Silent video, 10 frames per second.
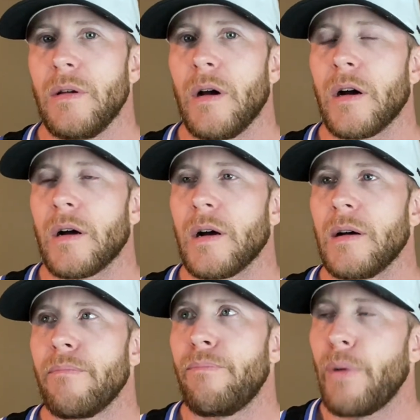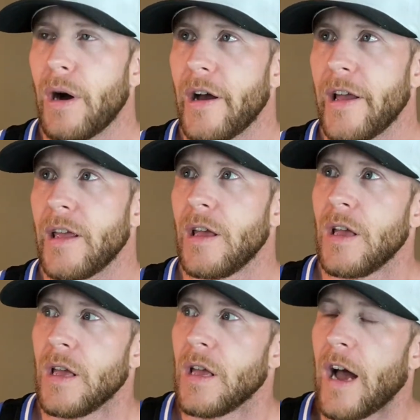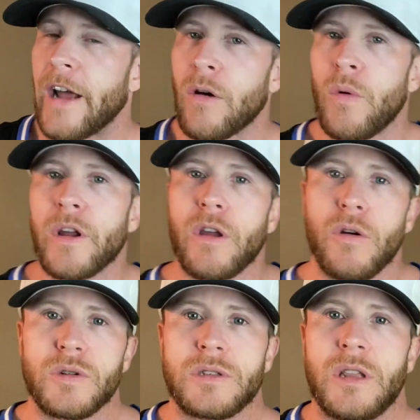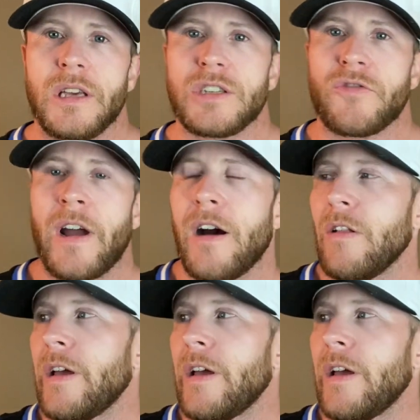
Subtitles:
But I don't want to go this route.